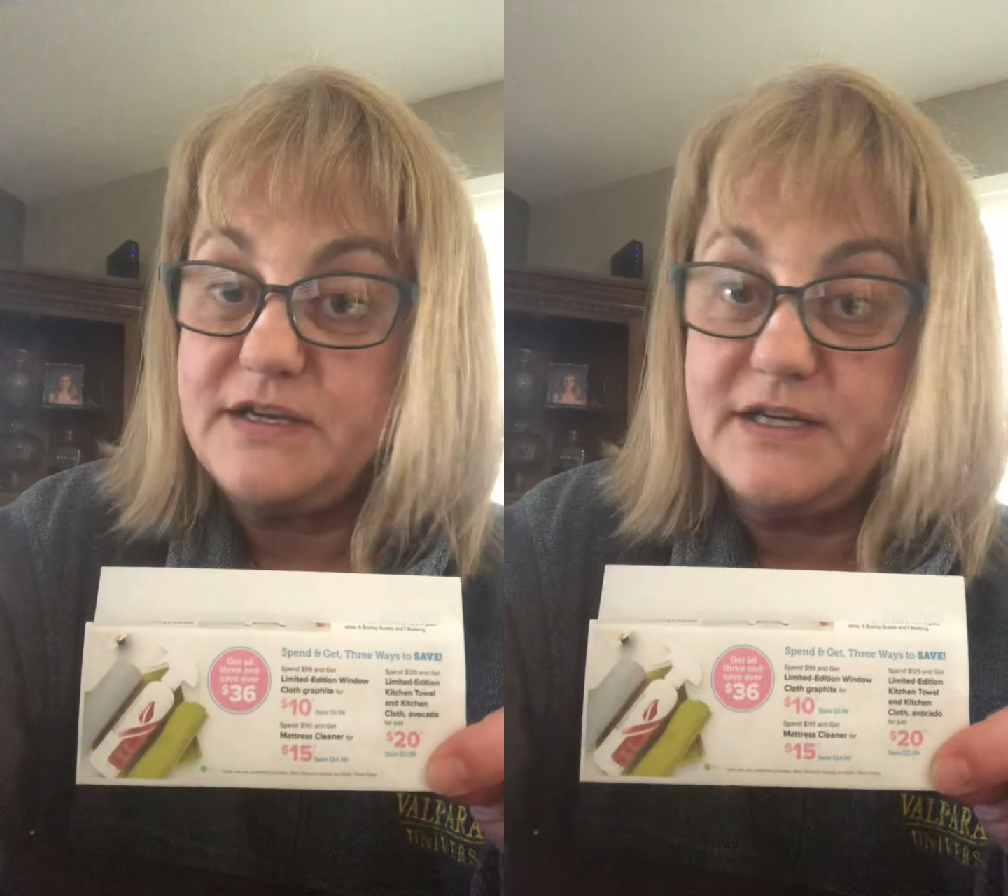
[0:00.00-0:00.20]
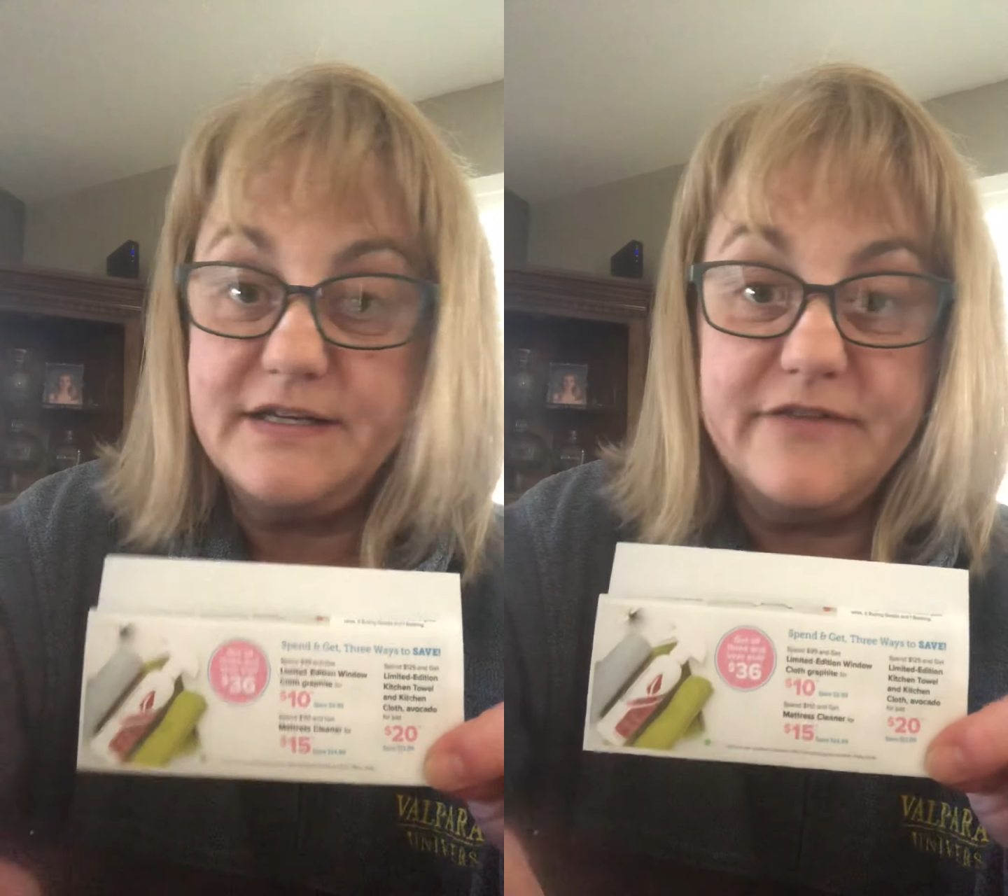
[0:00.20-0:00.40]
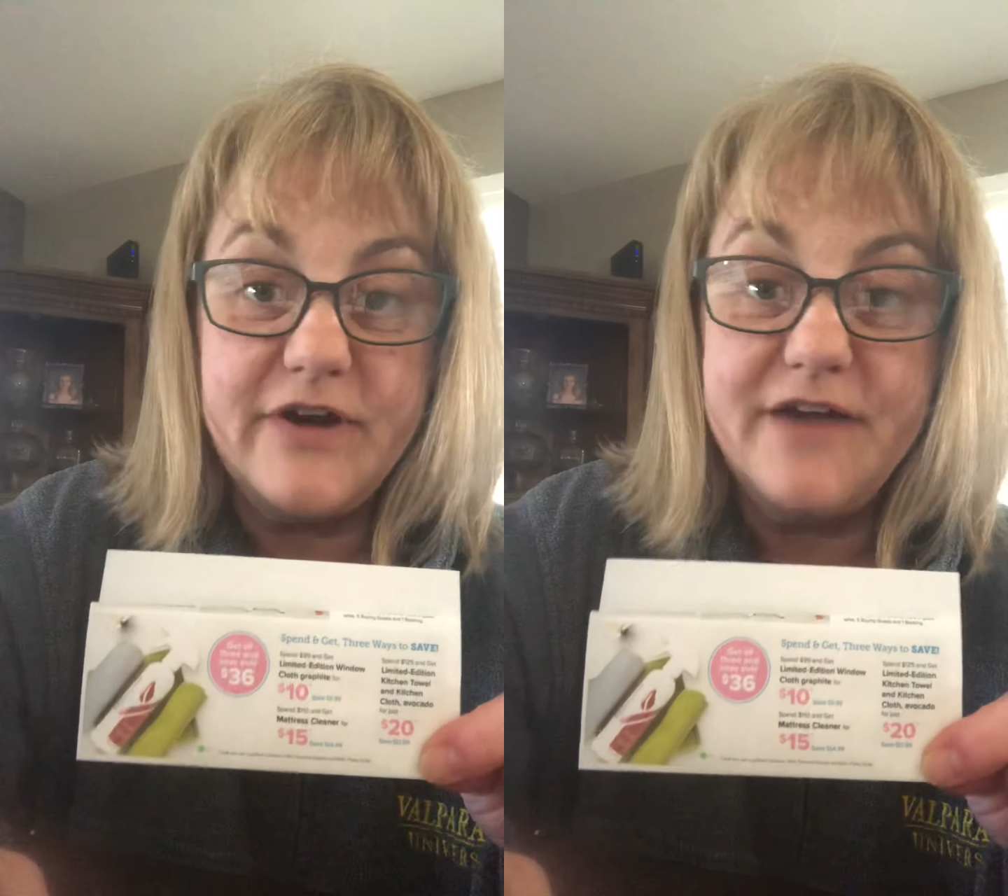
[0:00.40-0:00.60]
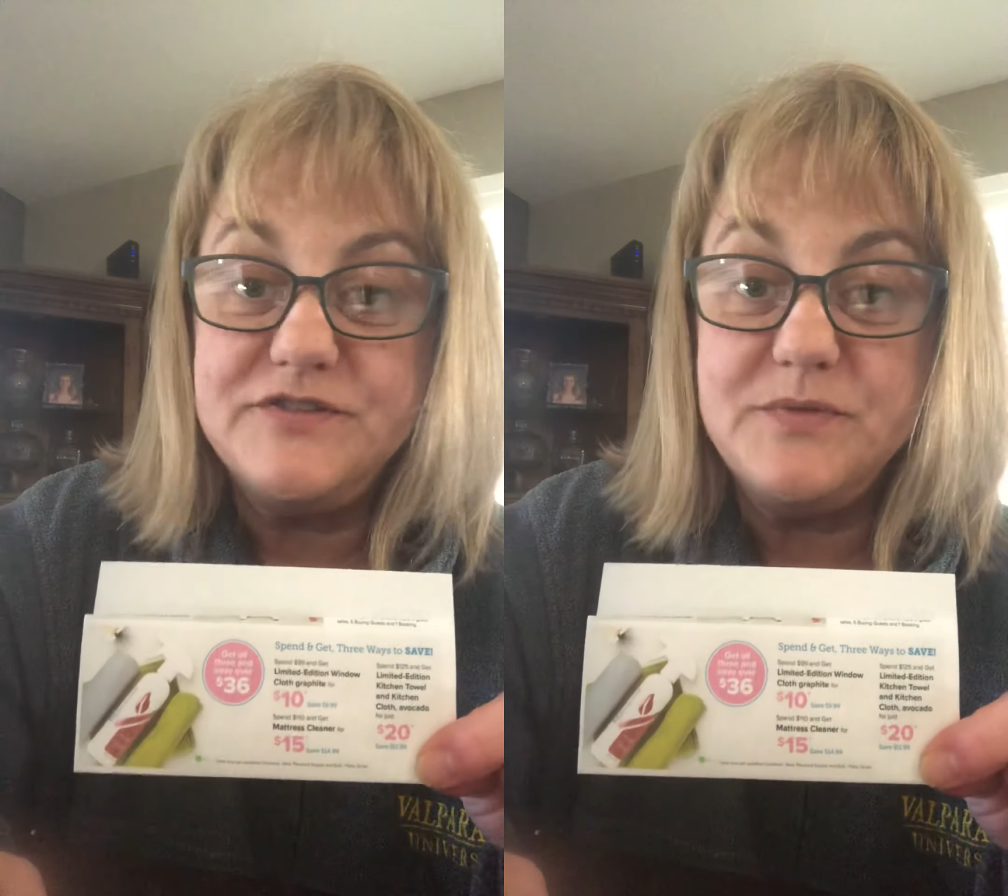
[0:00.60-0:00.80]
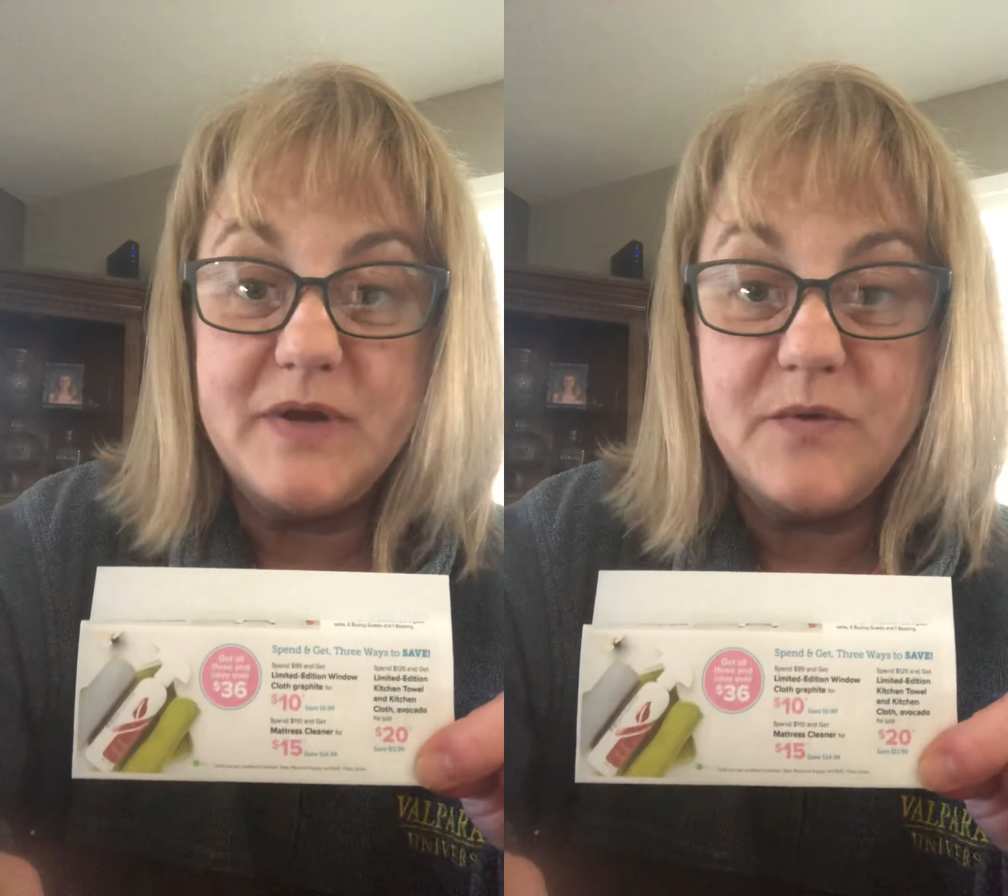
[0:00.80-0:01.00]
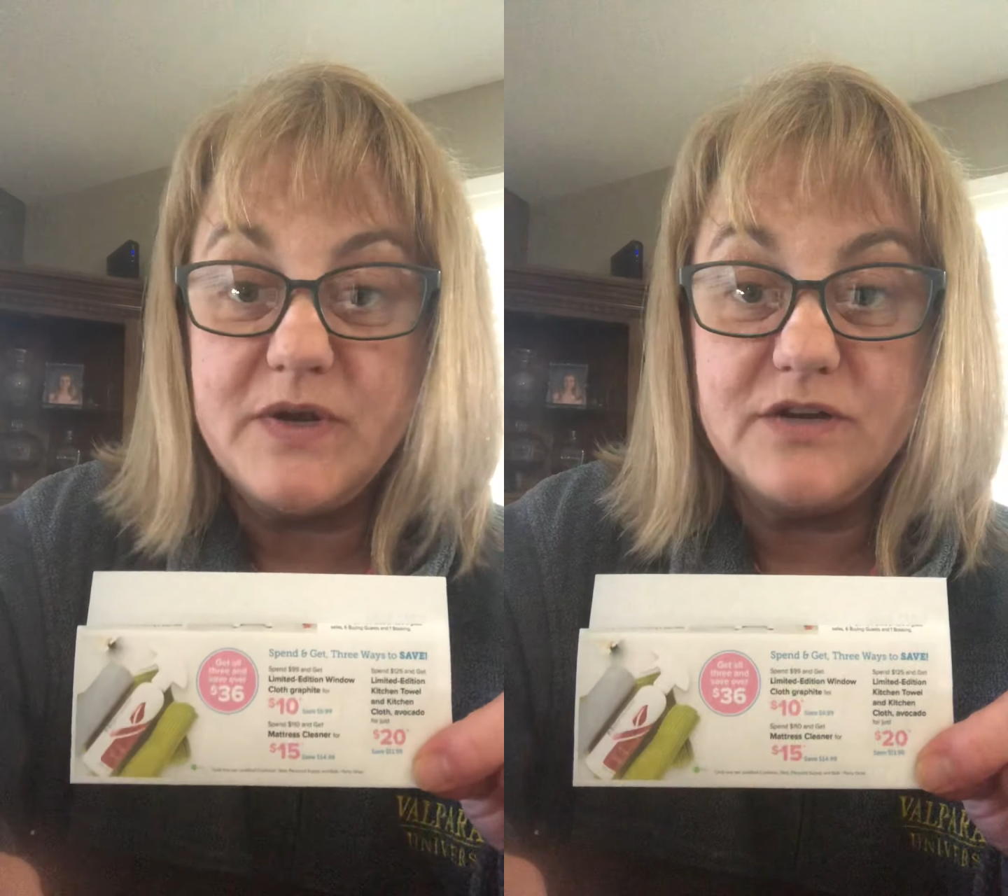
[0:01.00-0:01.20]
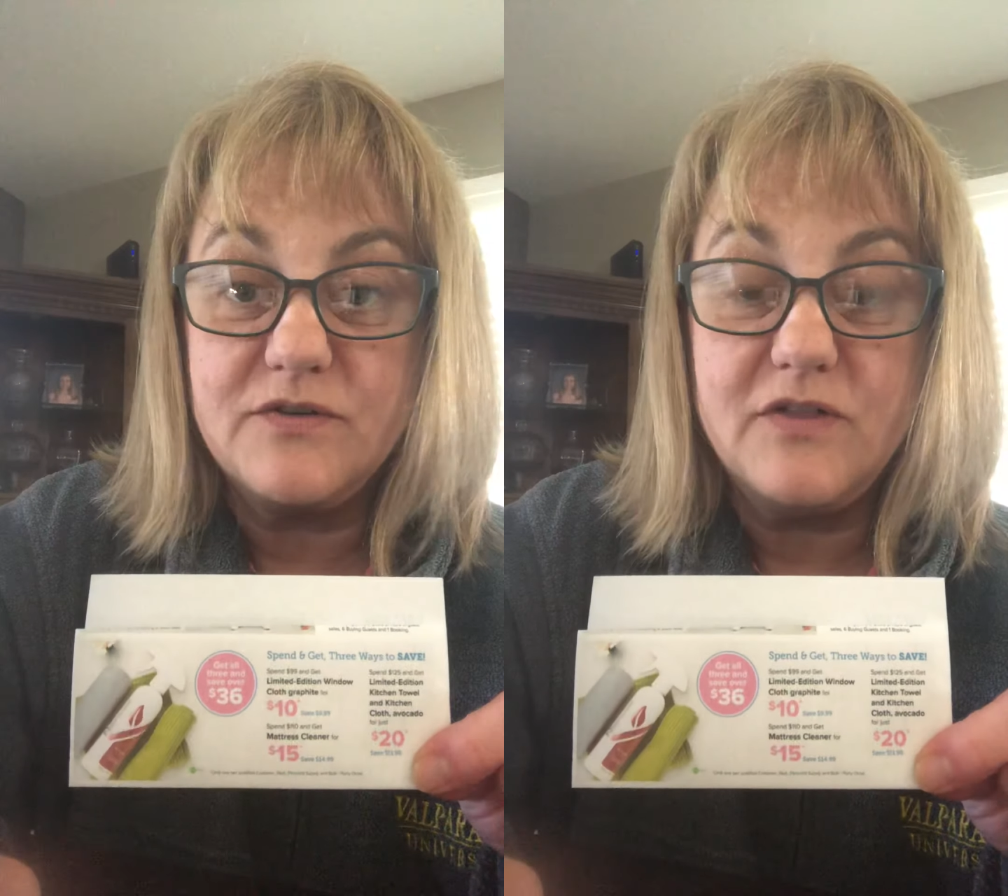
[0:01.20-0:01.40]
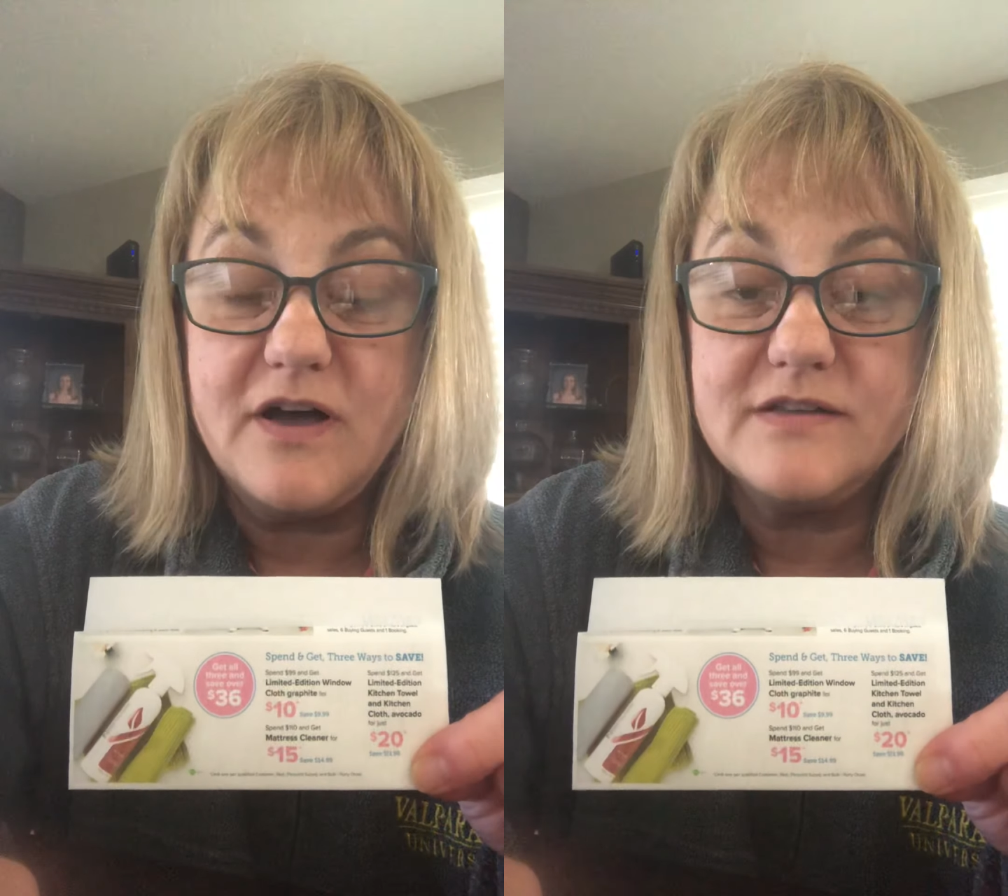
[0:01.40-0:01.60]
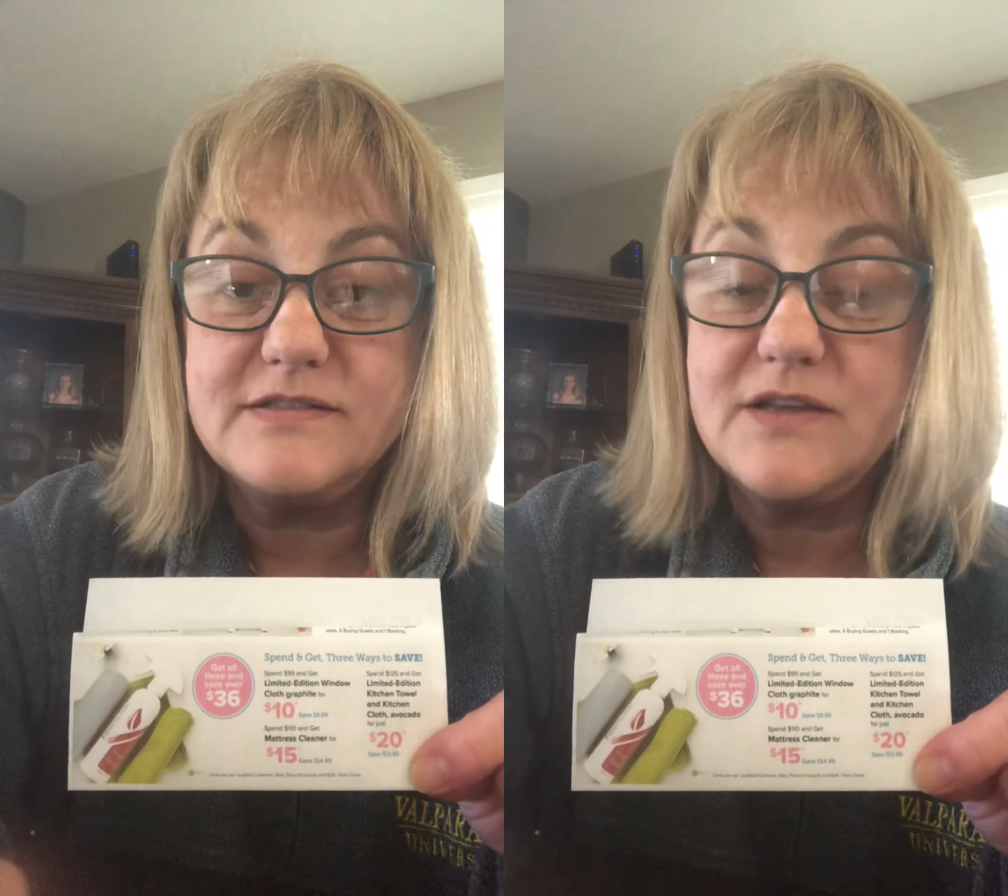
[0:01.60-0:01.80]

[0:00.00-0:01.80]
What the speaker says: Can never have too many window cloths.